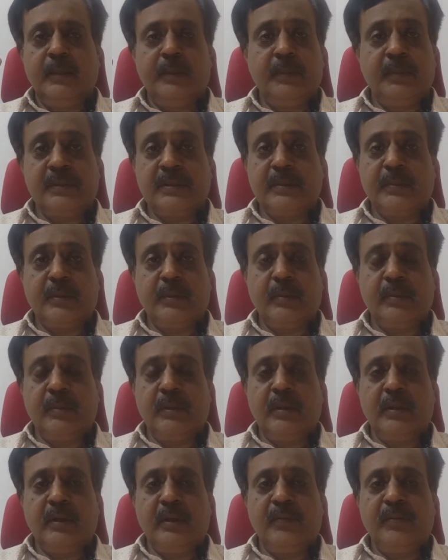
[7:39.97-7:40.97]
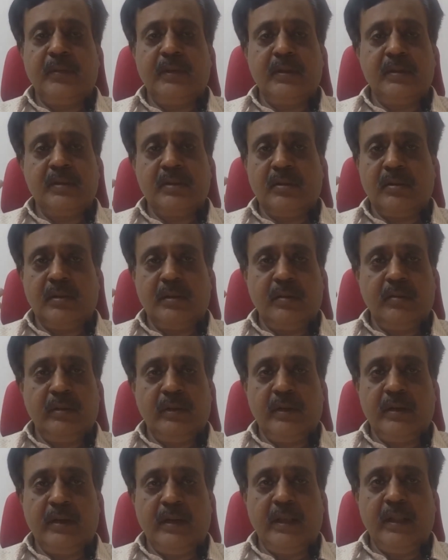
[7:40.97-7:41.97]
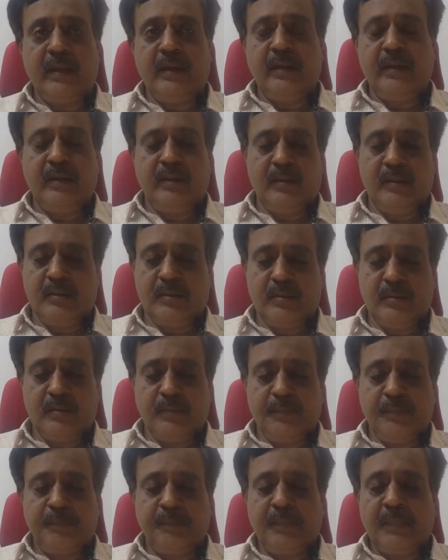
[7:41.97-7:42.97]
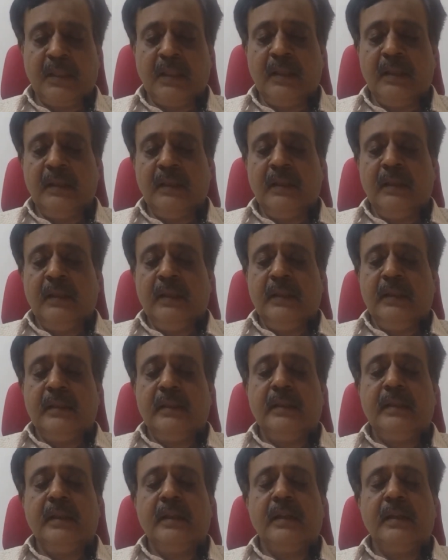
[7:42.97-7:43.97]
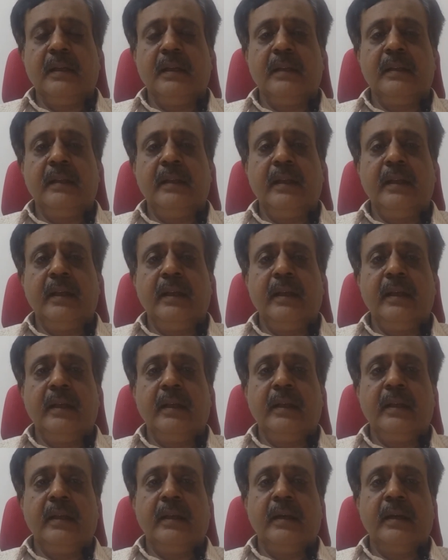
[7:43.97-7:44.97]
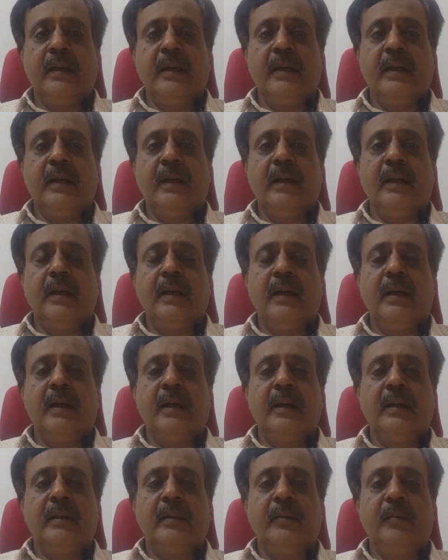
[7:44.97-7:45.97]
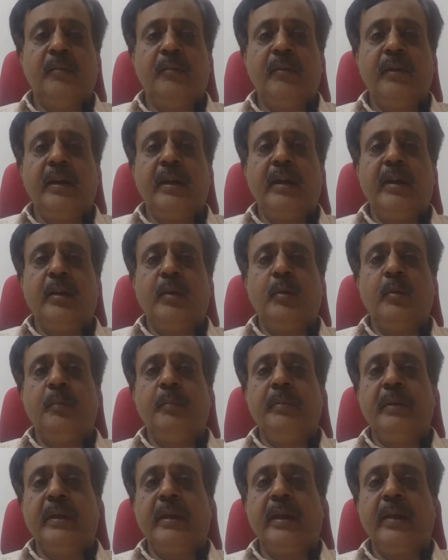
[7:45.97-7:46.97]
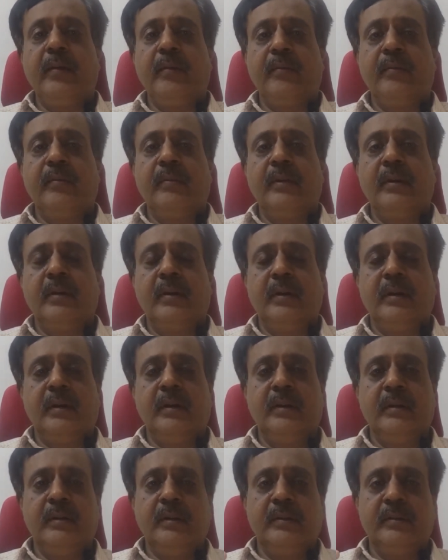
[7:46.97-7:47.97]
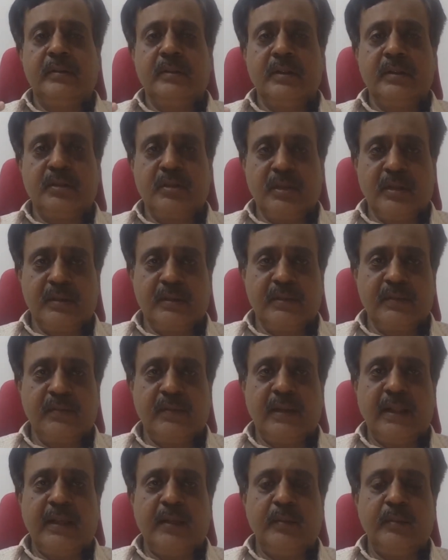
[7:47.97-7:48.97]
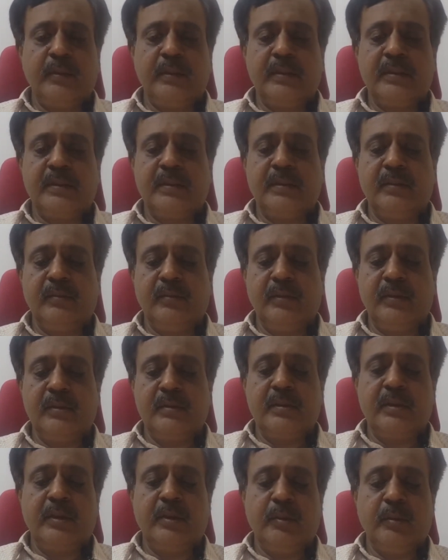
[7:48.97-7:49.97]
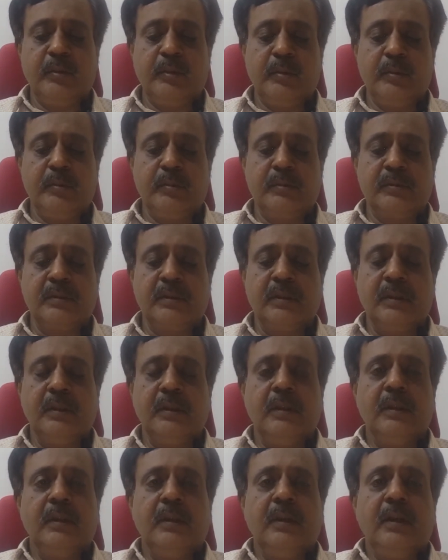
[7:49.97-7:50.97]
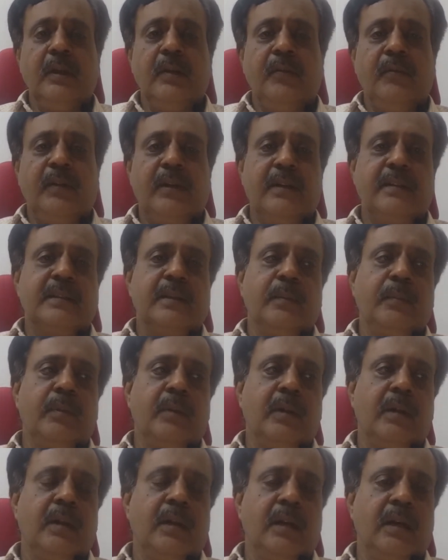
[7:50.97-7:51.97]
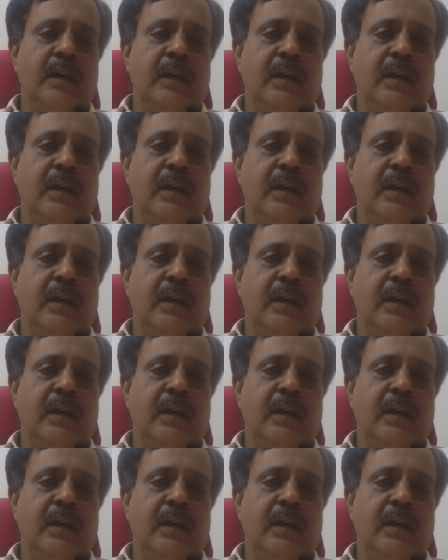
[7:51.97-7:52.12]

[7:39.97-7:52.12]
perceptible difference, or in reality also. Then the way you behave, the choice of language, the words that you use. For example,